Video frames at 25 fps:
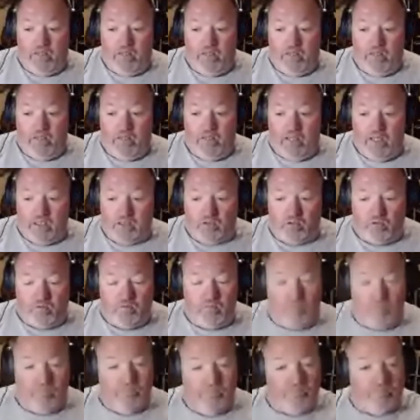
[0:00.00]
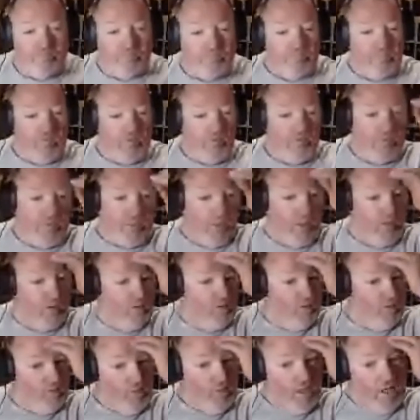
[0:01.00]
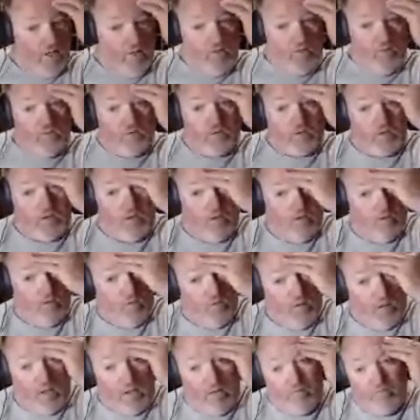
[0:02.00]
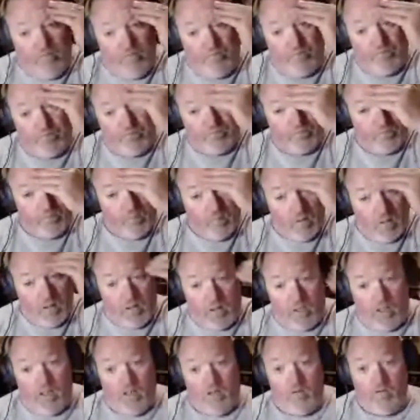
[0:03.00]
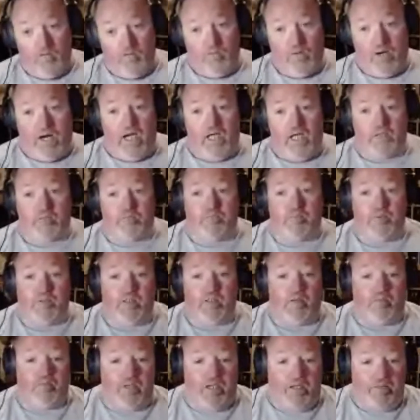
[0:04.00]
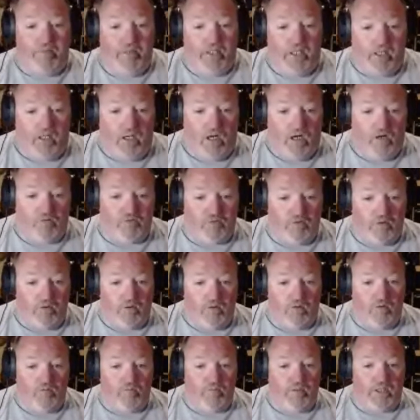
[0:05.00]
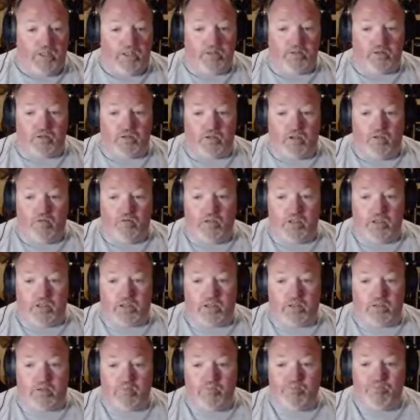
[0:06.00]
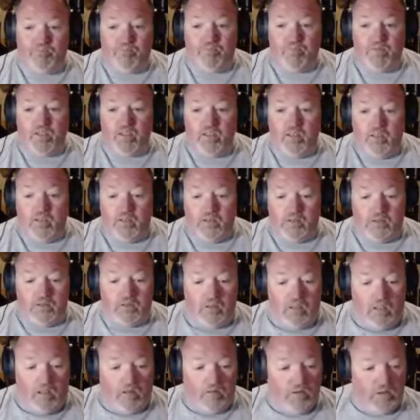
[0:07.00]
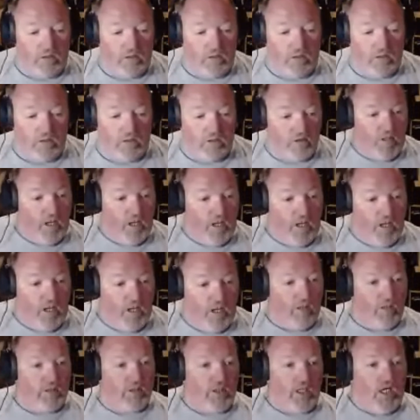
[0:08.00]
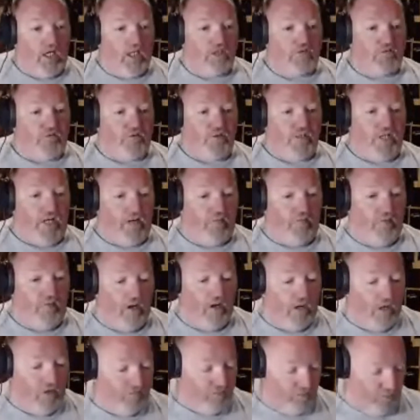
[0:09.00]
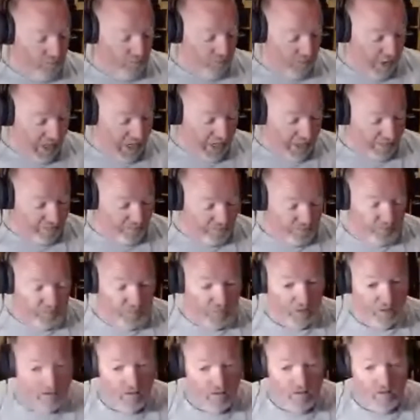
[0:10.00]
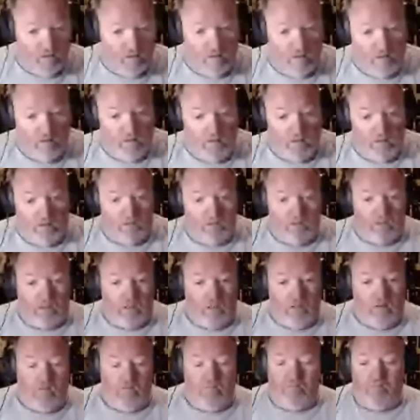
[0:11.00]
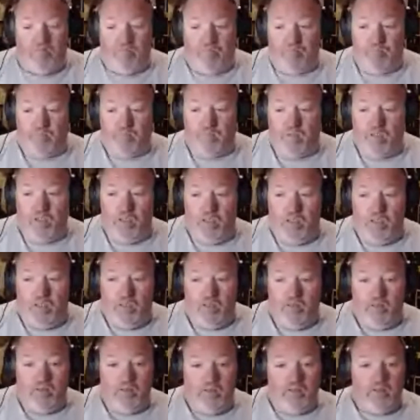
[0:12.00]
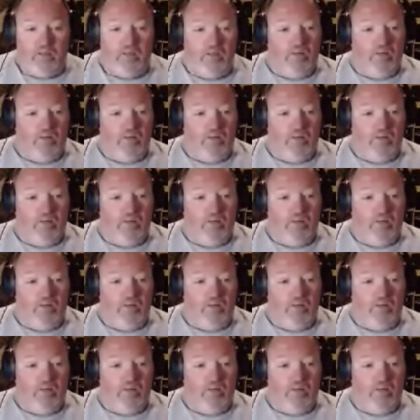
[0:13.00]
hey, Nestor, been under the weather, so got a little rasp, and I may be coughing a little bit. So, I'll just apologize for that right off the bat. So, uh,